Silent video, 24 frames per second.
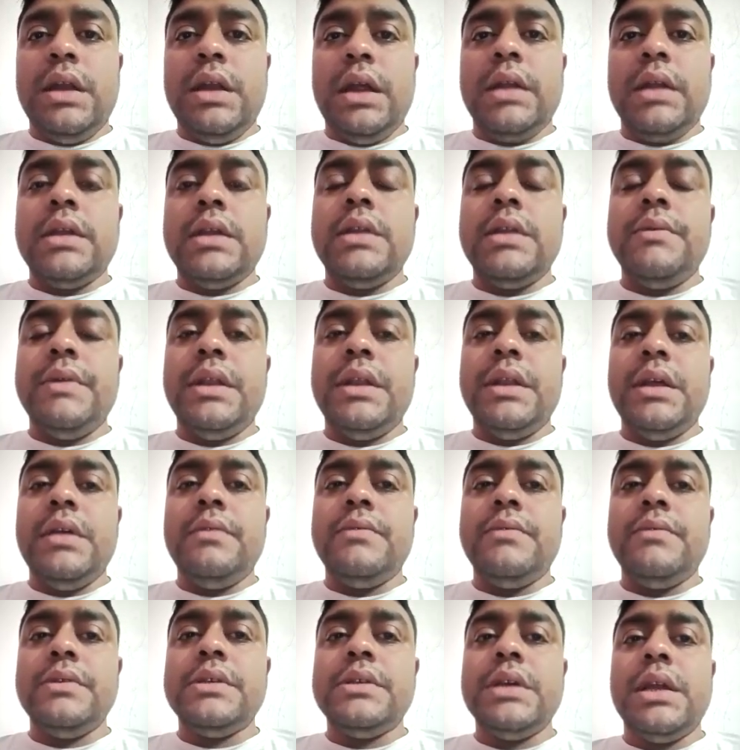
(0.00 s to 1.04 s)

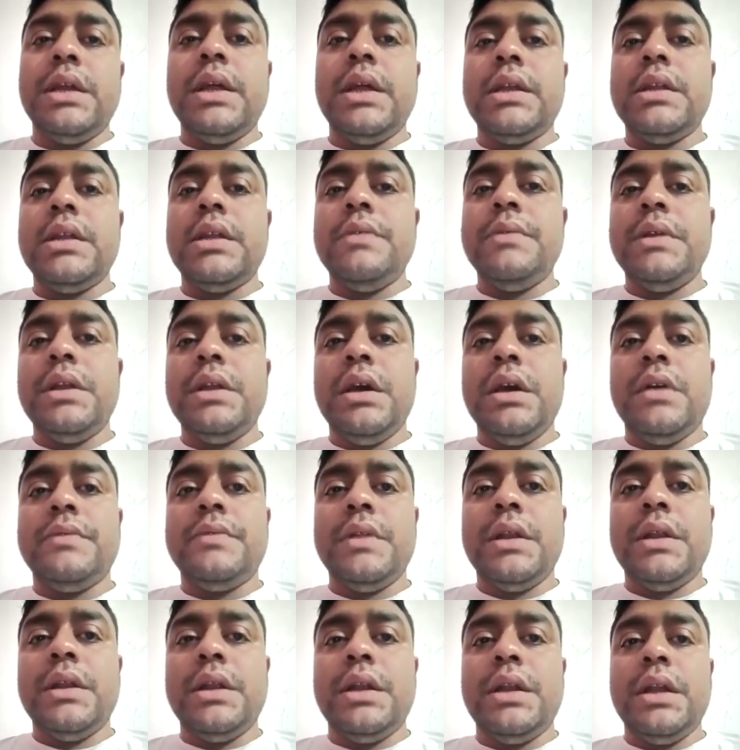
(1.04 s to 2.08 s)
activity
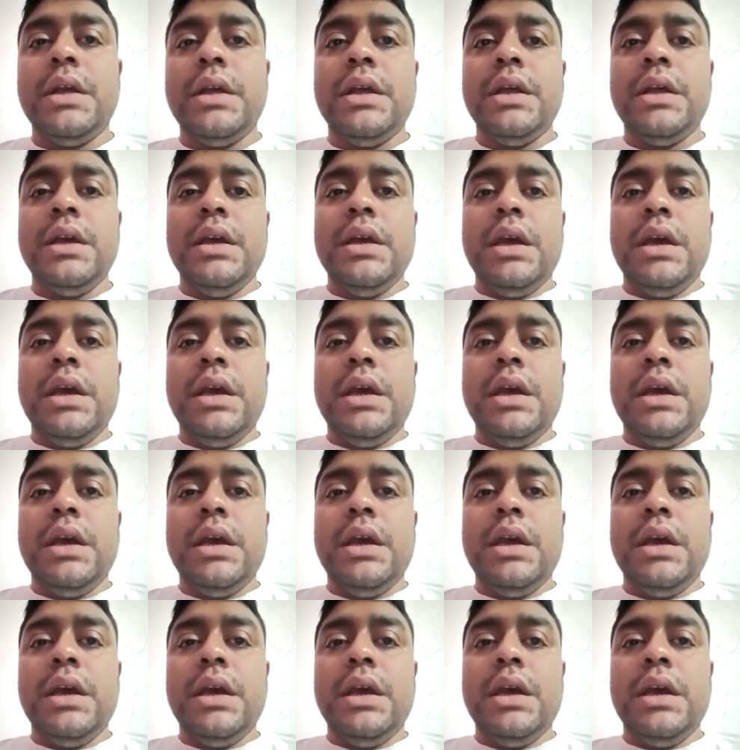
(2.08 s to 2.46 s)
after eating.